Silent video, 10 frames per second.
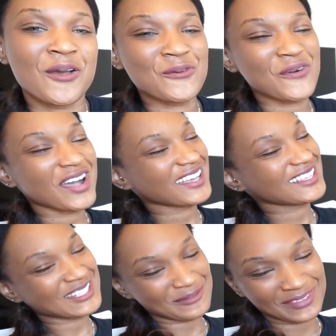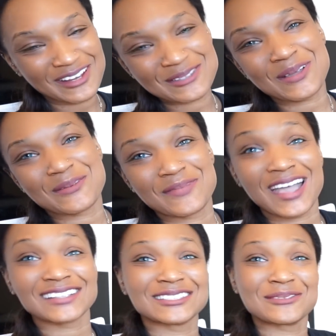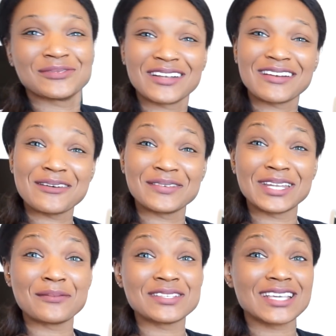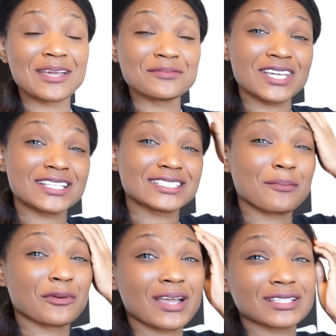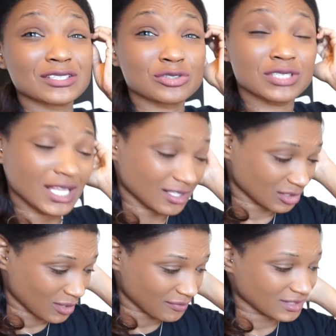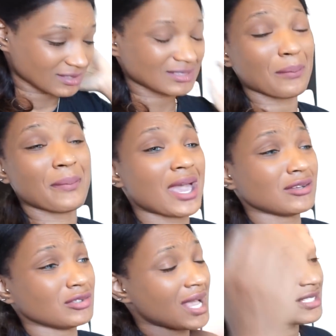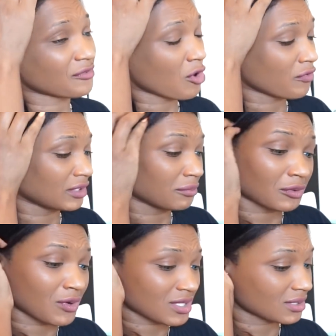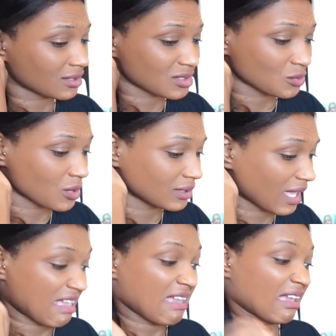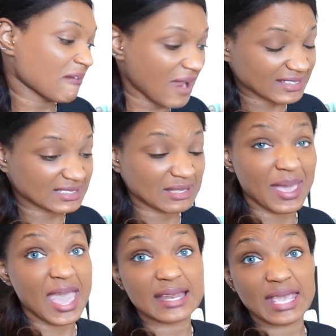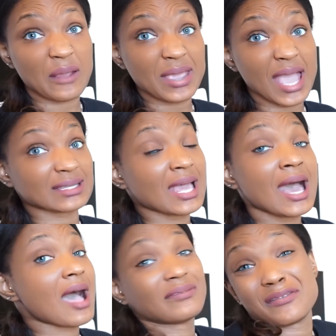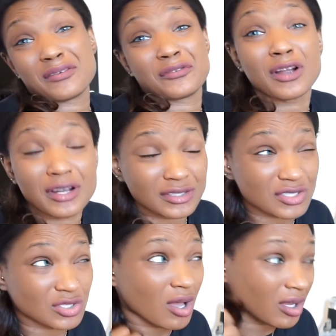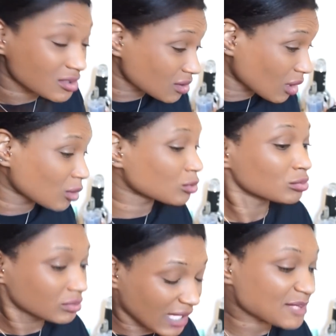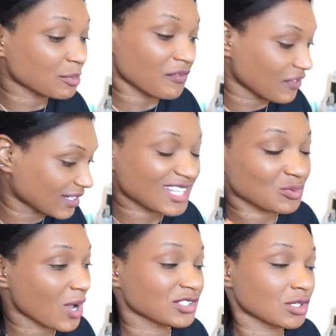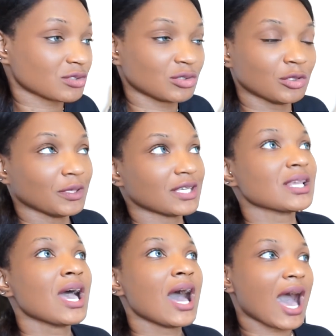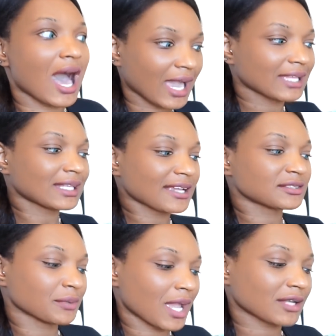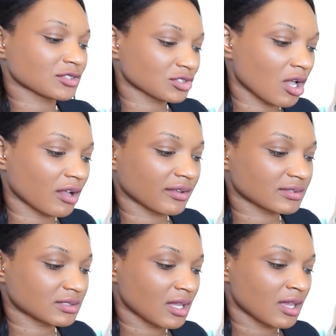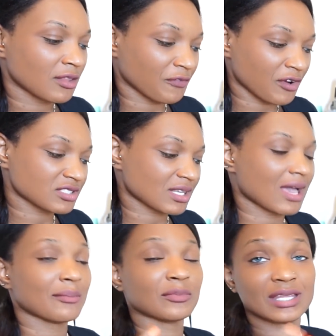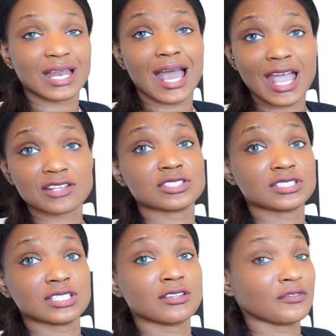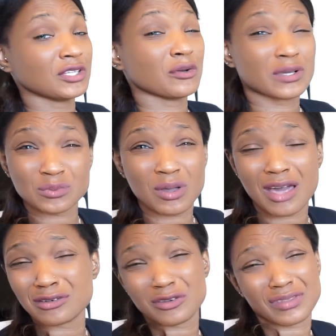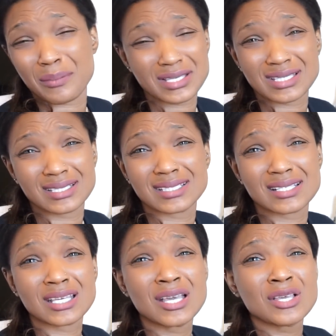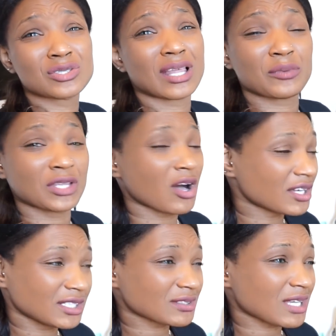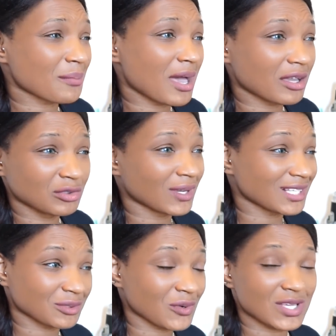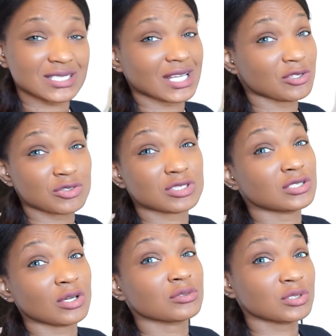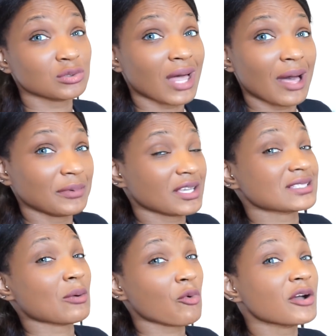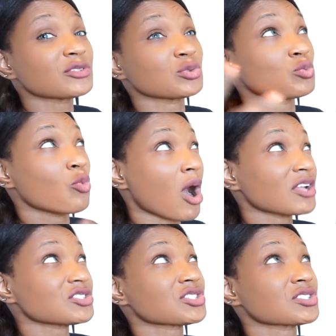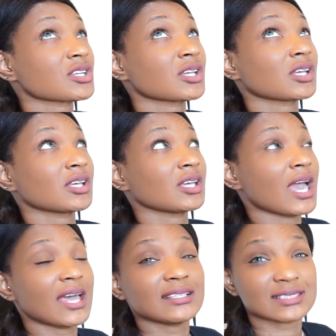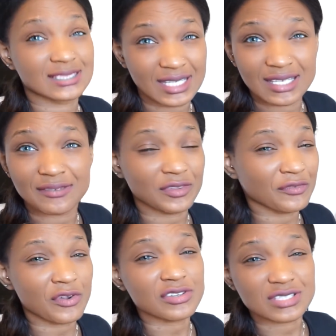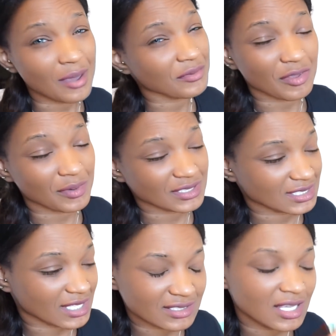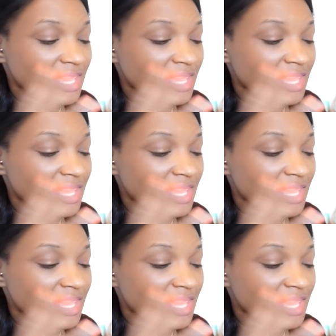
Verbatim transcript: What is up, players? Welcome back to The Playground. My name is MJ. Today I'm reacting to Taylor Swift's The Man. You guys have overly requested this one. Like, hey, react to The Man. Can we react? I've never even heard the song, so that's perfect. That's why I chose to do it, because I like to react to songs the first time that I actually see the video as well. I don't know if that makes any sense. So, like, when the audios come out and you guys requested, I usually don't do that because I want to watch and see it for the first time, if that makes any sense.